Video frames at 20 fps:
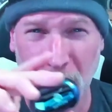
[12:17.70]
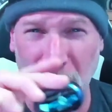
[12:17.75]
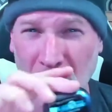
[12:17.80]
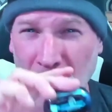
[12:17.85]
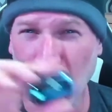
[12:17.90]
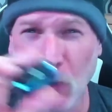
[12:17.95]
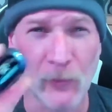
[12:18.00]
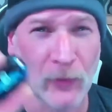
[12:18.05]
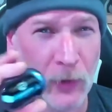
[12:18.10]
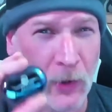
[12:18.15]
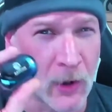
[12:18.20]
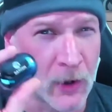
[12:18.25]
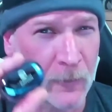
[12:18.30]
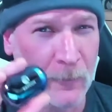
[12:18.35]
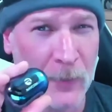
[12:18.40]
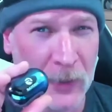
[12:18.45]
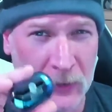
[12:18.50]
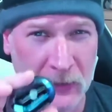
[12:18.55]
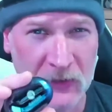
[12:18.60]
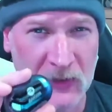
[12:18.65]
over long
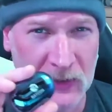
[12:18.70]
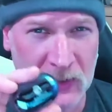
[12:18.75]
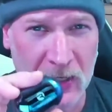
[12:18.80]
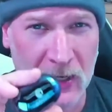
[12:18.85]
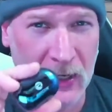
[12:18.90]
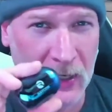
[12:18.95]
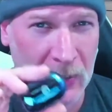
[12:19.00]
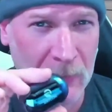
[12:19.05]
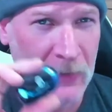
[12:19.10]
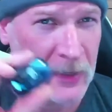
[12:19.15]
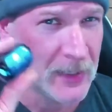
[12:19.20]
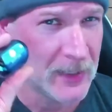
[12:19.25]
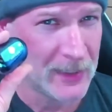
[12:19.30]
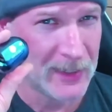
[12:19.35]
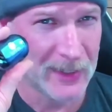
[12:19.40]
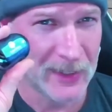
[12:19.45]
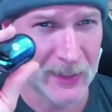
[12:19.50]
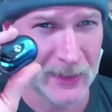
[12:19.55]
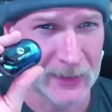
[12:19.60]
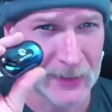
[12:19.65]
periods of time
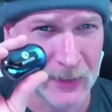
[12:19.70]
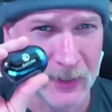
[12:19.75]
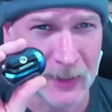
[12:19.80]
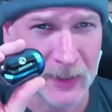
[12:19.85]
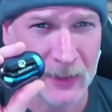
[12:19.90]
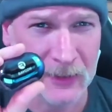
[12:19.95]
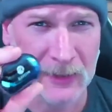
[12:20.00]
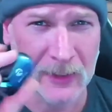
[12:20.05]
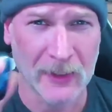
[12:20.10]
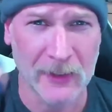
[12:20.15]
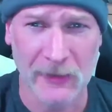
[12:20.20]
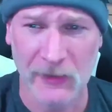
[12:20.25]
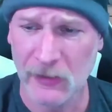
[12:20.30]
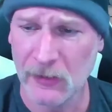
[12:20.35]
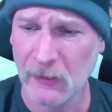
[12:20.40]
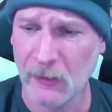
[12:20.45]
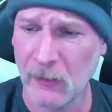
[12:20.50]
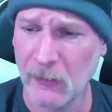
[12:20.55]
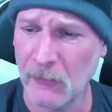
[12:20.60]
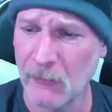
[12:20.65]
it
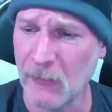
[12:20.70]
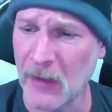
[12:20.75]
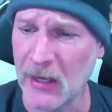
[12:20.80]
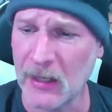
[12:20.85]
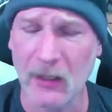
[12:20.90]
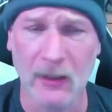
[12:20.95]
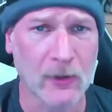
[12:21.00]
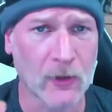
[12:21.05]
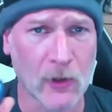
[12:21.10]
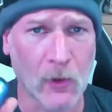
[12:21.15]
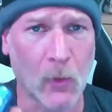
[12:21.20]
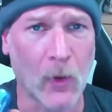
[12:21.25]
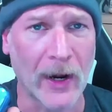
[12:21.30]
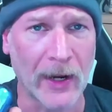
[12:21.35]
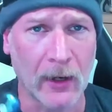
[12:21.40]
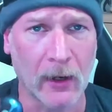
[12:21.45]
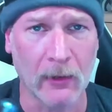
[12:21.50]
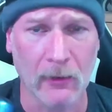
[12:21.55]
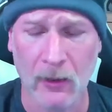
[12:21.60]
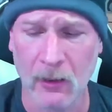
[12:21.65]
does make it
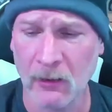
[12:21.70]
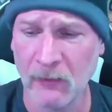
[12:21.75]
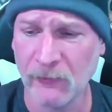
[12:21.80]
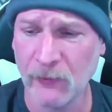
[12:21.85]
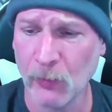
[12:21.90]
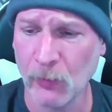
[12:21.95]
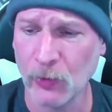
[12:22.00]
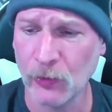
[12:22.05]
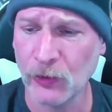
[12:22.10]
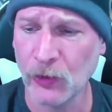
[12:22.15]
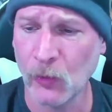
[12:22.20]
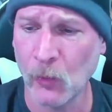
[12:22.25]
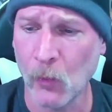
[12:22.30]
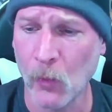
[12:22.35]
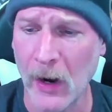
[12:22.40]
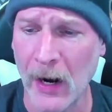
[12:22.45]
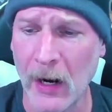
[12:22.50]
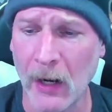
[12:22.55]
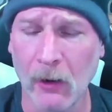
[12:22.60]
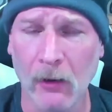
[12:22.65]
quite uncomfortable to
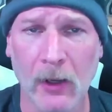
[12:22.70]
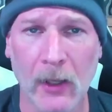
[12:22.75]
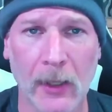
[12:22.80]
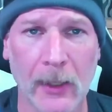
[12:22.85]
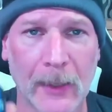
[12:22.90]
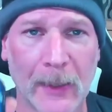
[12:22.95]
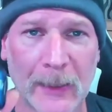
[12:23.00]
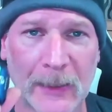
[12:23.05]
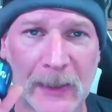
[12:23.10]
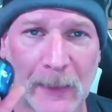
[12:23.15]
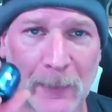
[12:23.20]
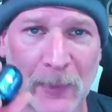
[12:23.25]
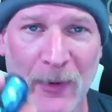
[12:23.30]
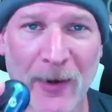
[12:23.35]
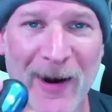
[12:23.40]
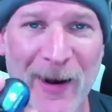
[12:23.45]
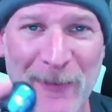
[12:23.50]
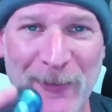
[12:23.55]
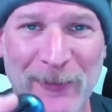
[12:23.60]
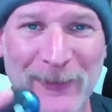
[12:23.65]
wear. The
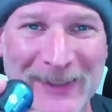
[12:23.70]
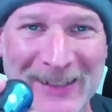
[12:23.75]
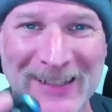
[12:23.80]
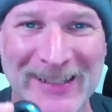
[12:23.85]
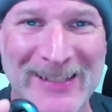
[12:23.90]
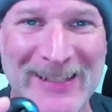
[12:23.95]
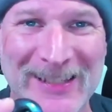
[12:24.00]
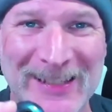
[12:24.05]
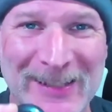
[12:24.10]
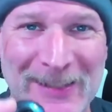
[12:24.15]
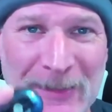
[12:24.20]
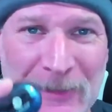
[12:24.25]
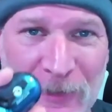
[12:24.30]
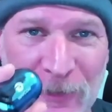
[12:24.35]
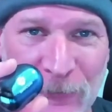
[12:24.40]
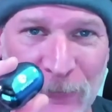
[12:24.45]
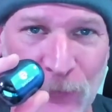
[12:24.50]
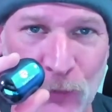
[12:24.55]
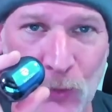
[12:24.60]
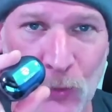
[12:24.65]
problem is
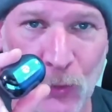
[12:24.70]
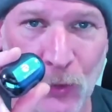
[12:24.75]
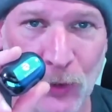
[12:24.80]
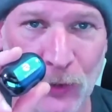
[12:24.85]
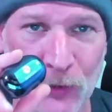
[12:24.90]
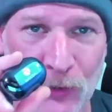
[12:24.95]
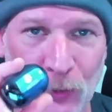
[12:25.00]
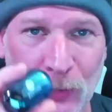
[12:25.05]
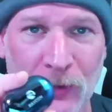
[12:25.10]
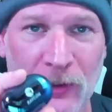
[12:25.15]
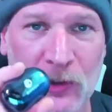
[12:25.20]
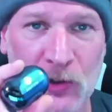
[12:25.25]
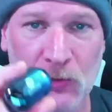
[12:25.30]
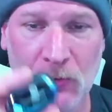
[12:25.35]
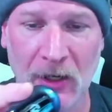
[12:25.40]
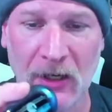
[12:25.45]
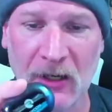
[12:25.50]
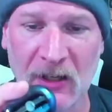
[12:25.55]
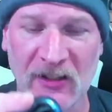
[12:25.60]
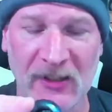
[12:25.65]
if you are doing
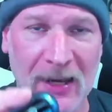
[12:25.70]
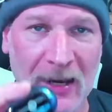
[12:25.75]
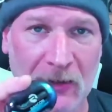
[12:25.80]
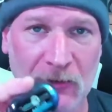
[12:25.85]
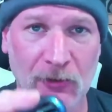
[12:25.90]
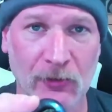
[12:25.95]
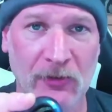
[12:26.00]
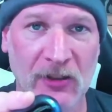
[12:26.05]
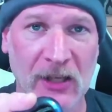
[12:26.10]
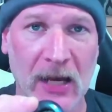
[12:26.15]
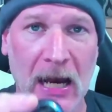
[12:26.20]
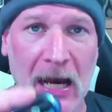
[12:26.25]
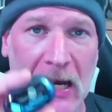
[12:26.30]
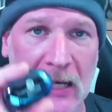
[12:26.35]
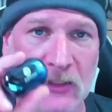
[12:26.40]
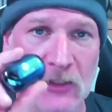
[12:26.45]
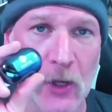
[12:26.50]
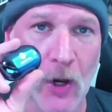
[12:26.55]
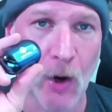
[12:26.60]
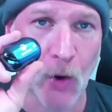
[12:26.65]
strenuous
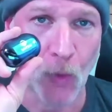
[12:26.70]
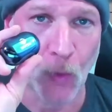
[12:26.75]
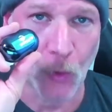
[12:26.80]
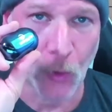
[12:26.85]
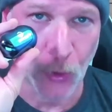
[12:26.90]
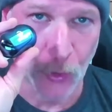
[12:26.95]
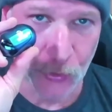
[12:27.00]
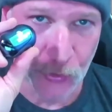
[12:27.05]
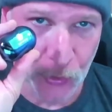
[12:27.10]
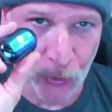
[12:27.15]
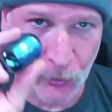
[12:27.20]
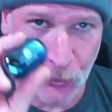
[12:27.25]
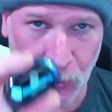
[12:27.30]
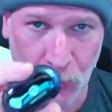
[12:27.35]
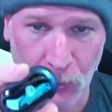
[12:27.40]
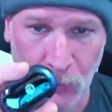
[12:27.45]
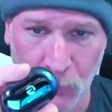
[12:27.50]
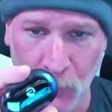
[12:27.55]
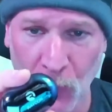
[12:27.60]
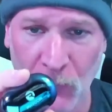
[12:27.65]
exercise or
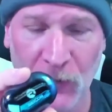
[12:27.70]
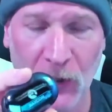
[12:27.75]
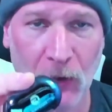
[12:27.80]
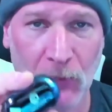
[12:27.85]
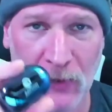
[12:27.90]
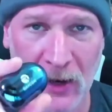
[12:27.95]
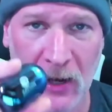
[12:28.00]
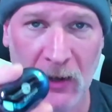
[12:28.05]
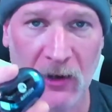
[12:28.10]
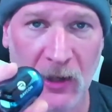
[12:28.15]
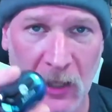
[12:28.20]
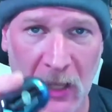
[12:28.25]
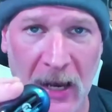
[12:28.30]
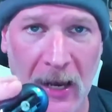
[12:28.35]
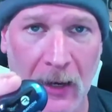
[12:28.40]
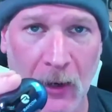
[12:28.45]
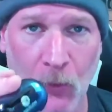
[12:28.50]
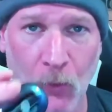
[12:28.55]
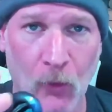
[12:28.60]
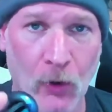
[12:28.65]
you're moving around a
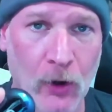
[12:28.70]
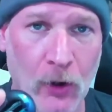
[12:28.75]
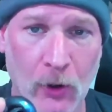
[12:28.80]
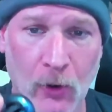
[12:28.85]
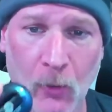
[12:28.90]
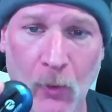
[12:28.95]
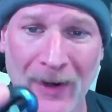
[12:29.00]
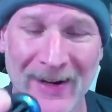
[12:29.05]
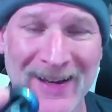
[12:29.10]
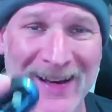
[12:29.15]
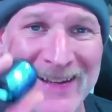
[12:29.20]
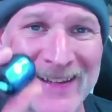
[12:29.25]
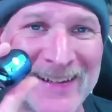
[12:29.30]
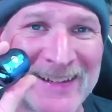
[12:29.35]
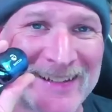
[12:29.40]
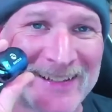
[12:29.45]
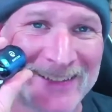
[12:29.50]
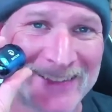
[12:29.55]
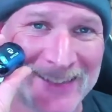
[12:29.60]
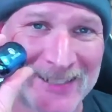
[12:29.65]
lot at work or whatnot,
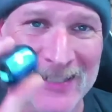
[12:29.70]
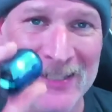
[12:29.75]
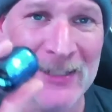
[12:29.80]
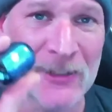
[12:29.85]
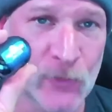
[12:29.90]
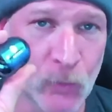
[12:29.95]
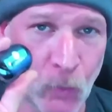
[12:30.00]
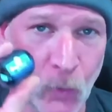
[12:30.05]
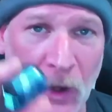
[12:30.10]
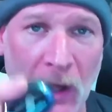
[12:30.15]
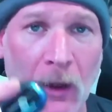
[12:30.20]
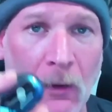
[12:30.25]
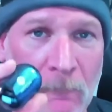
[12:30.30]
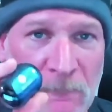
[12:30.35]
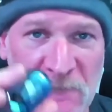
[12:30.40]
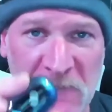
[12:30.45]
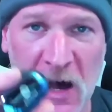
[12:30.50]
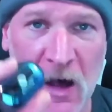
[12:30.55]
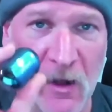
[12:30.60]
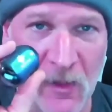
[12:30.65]
these will
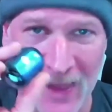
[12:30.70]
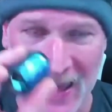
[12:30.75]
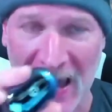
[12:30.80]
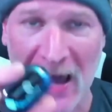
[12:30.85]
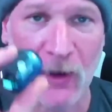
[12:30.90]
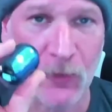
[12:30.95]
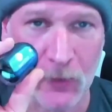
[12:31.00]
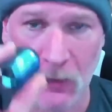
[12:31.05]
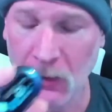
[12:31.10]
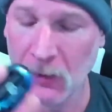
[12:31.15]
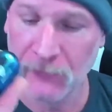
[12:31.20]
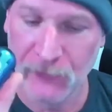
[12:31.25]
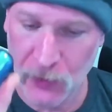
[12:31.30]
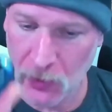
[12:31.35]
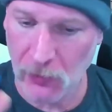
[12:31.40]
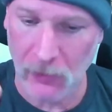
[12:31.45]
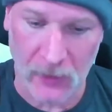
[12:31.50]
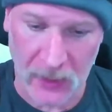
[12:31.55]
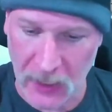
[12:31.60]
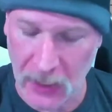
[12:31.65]
fall out of
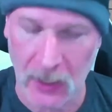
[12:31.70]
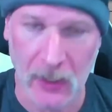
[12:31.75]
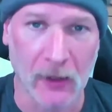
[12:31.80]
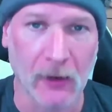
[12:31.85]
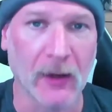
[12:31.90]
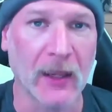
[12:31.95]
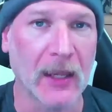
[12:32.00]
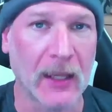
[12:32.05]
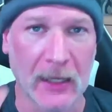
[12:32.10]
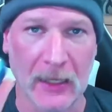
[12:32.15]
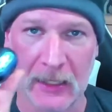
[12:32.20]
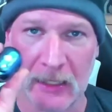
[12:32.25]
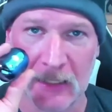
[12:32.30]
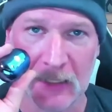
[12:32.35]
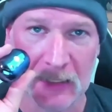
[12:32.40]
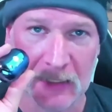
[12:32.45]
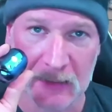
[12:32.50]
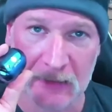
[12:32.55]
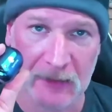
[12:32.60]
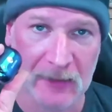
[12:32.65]
your ear.
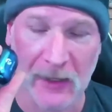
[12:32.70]
And